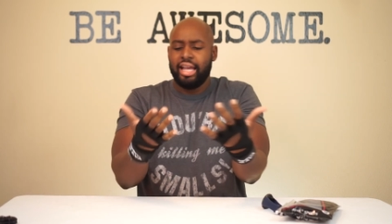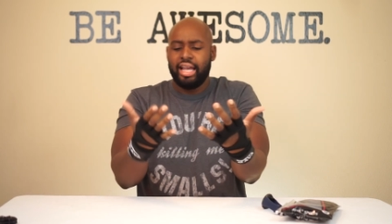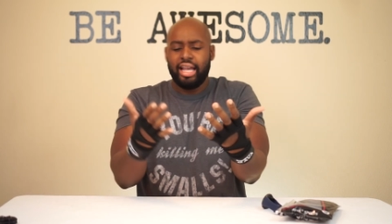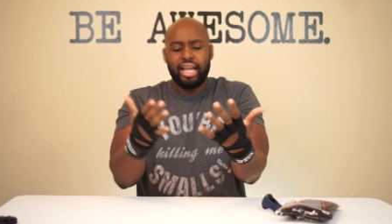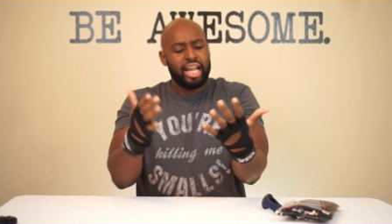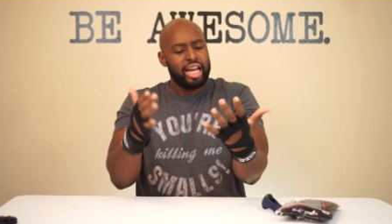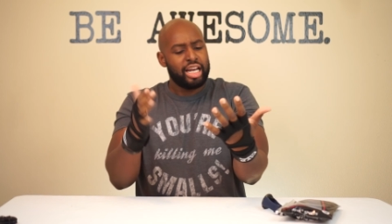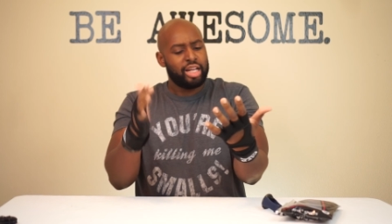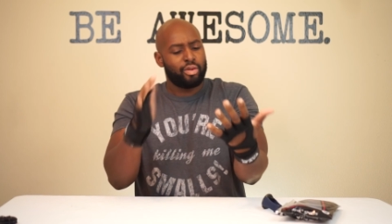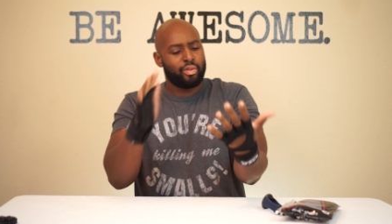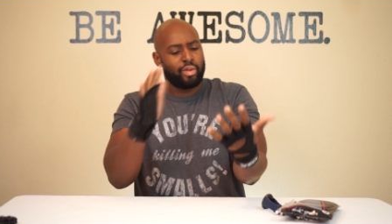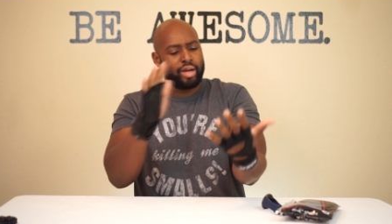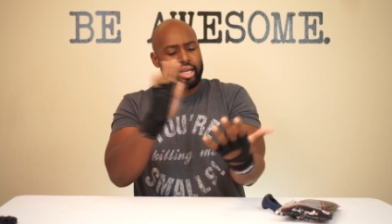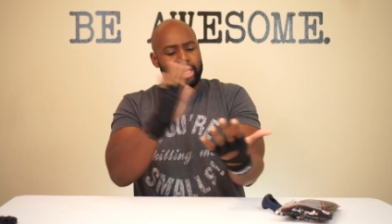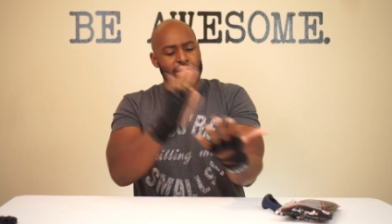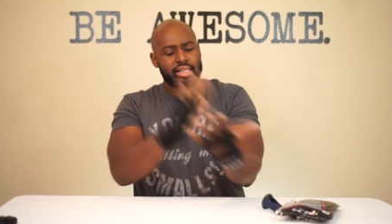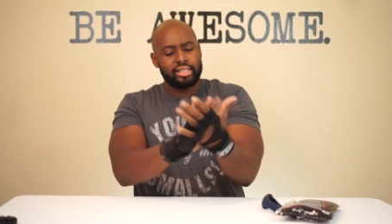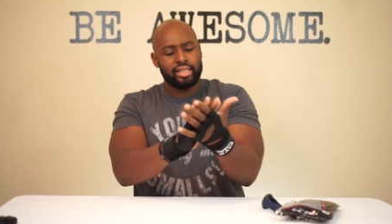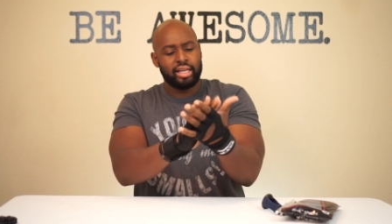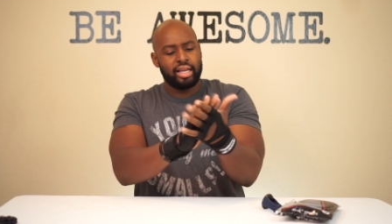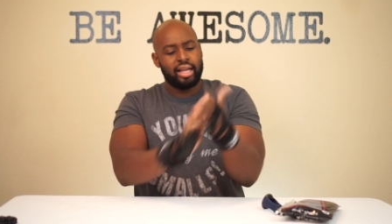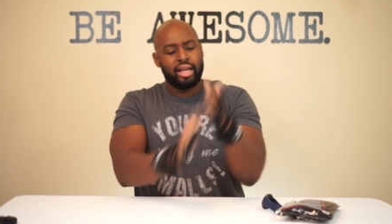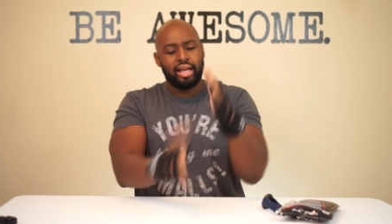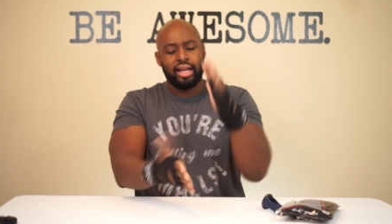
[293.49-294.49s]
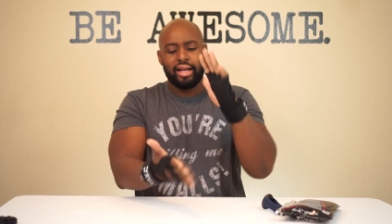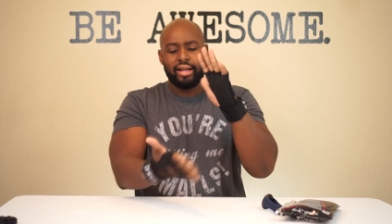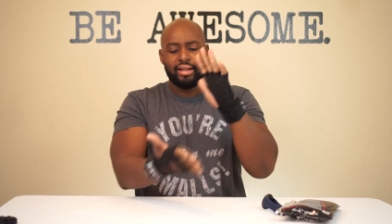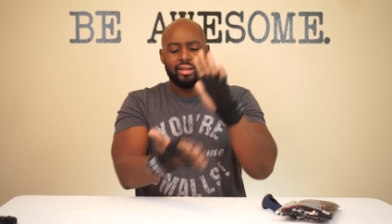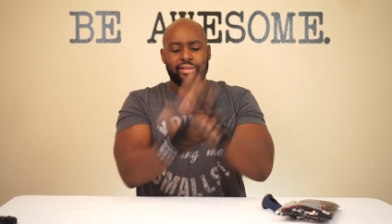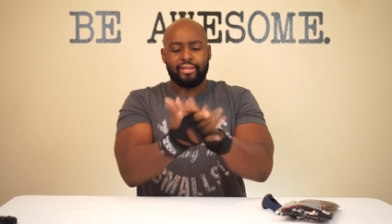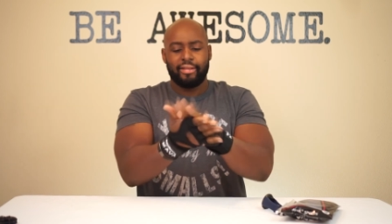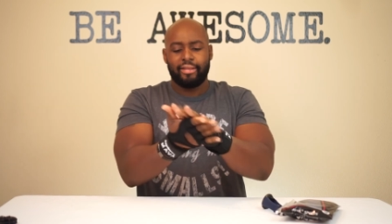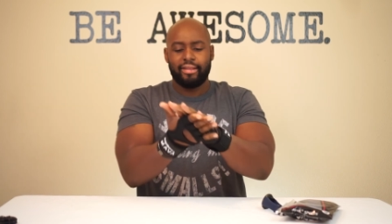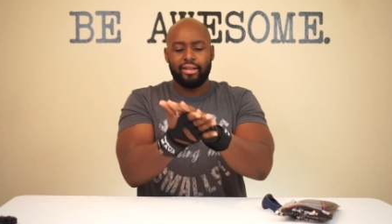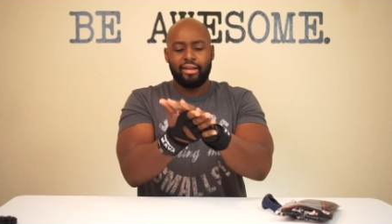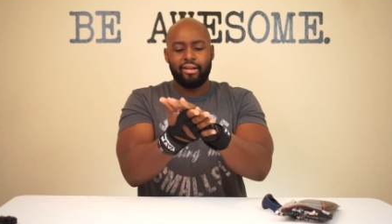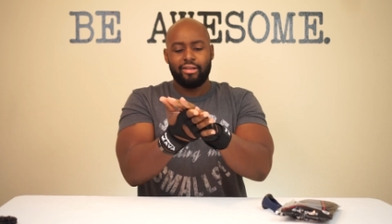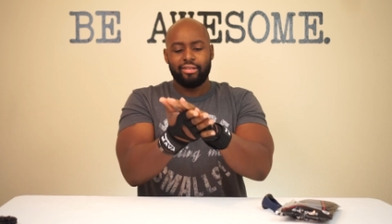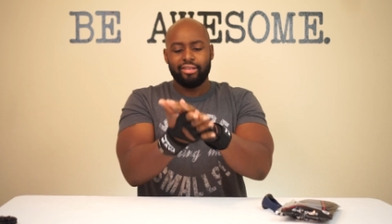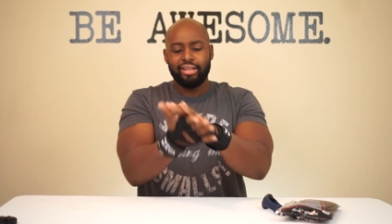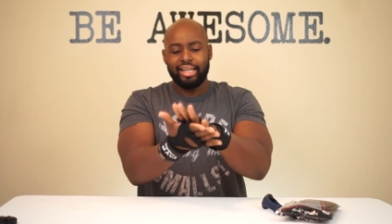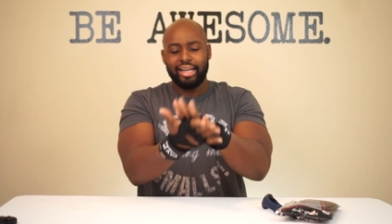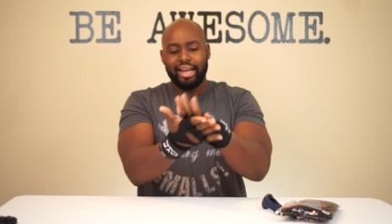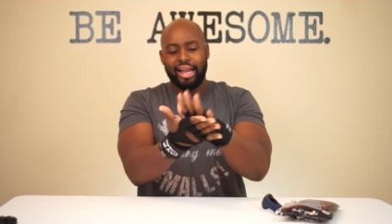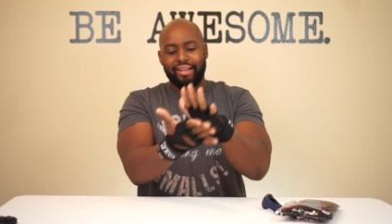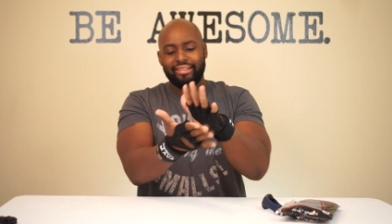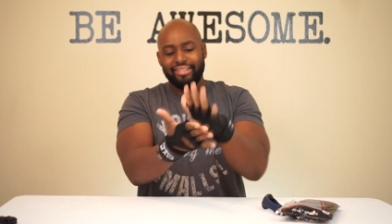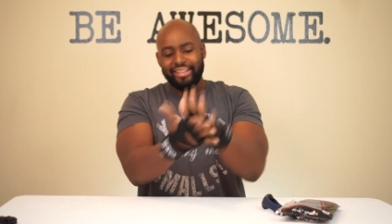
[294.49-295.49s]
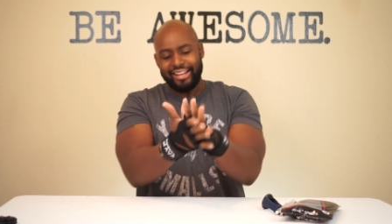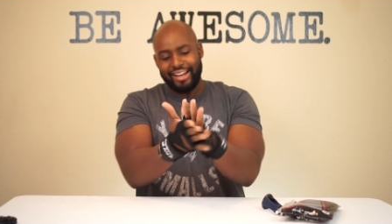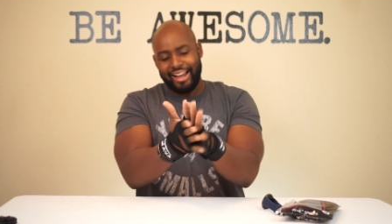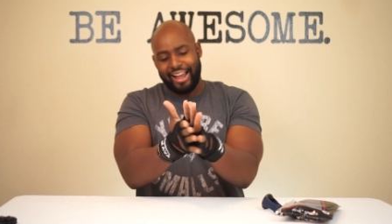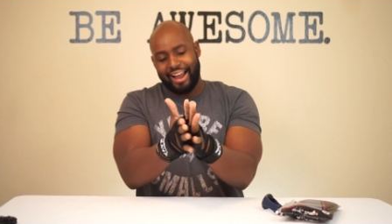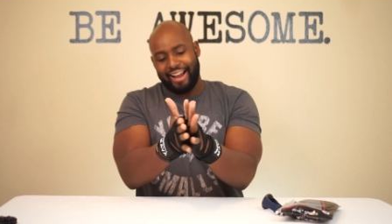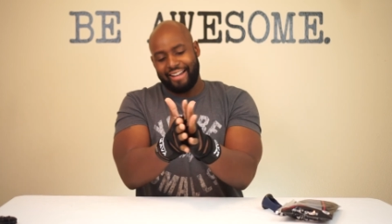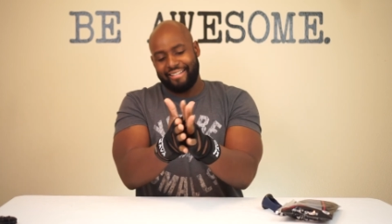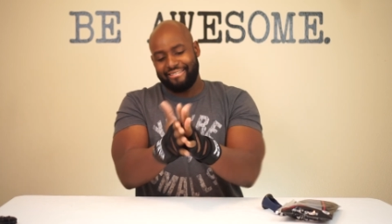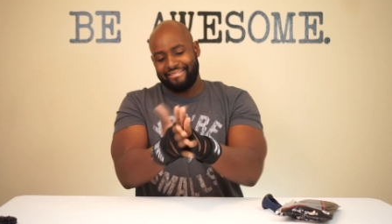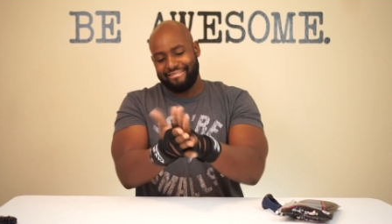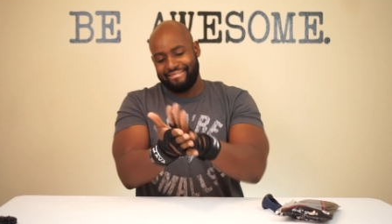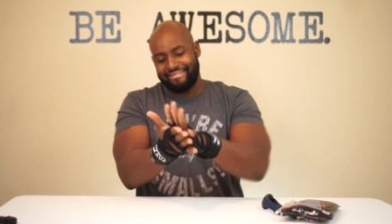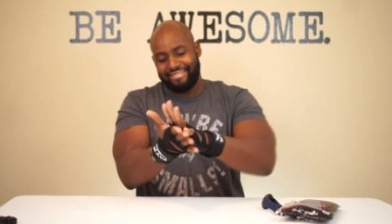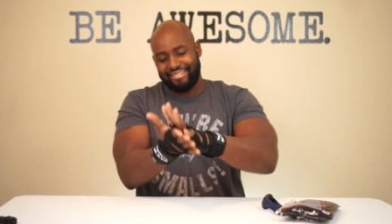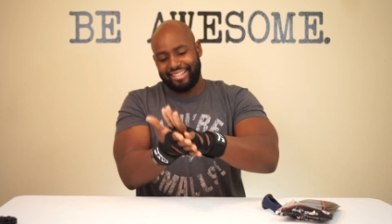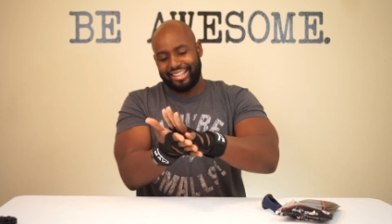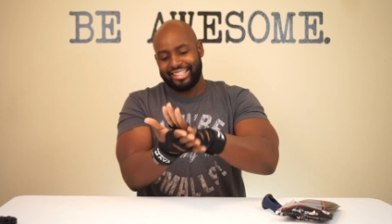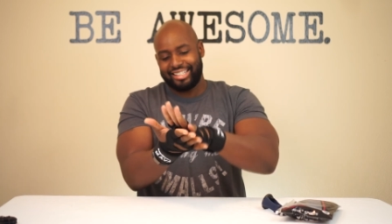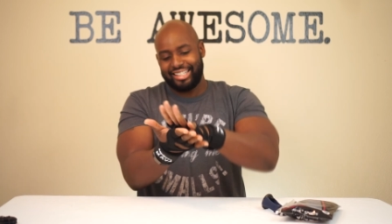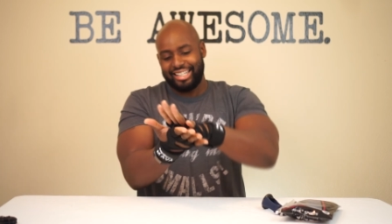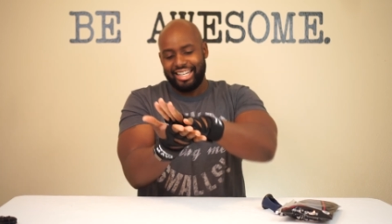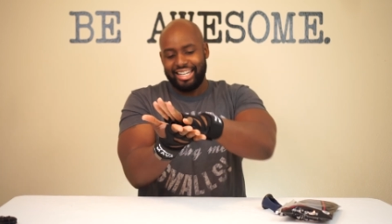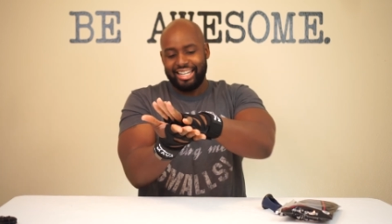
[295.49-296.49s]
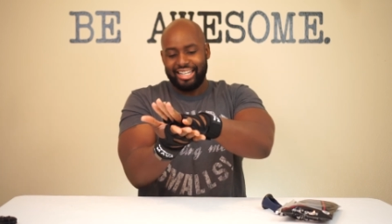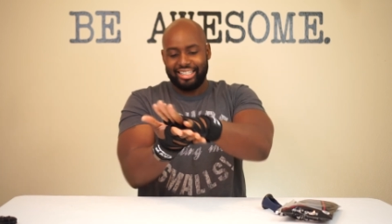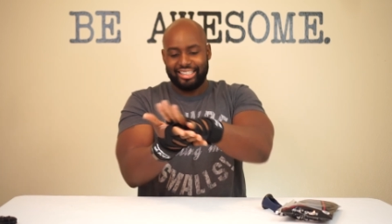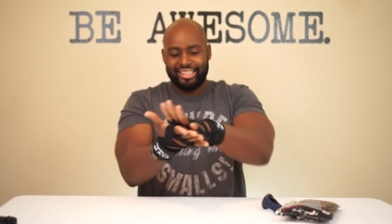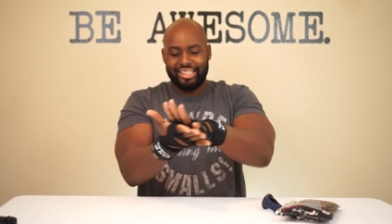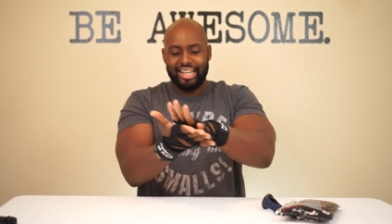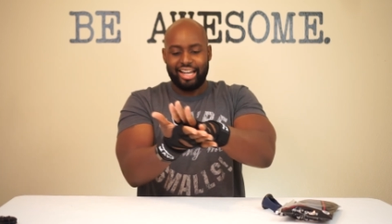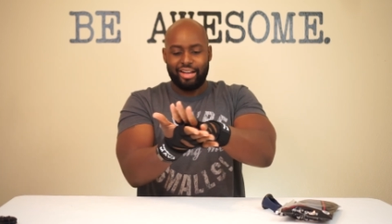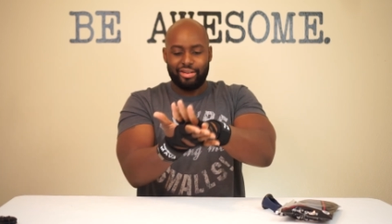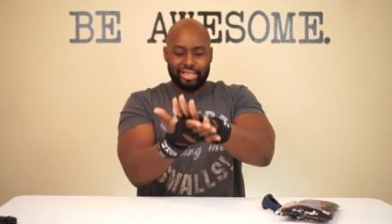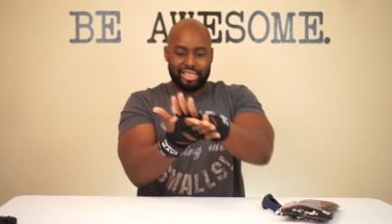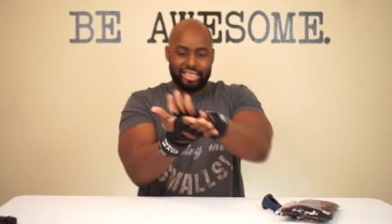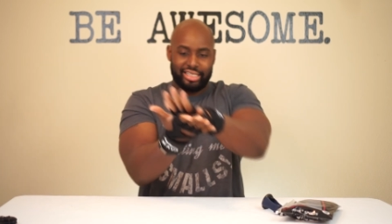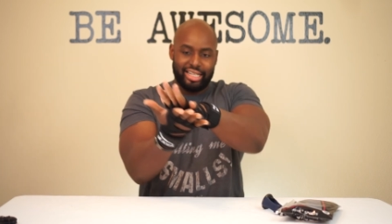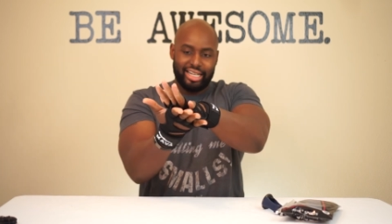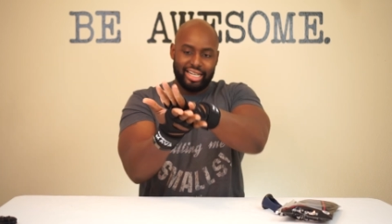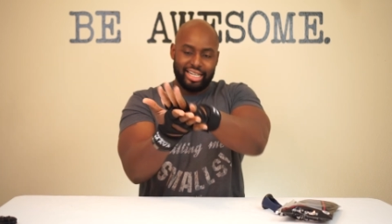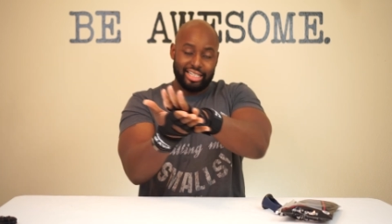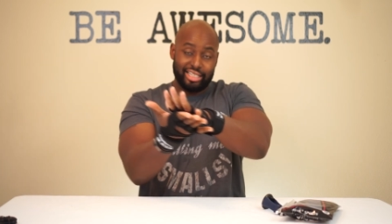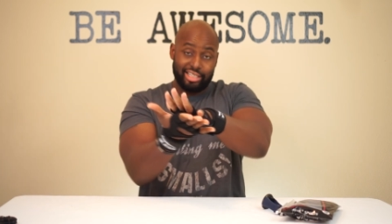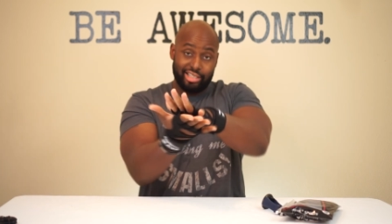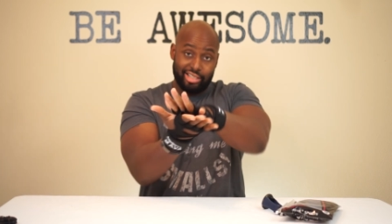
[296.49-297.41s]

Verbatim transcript: Anyways, oh, look at that, look at that. See, see how it's sticking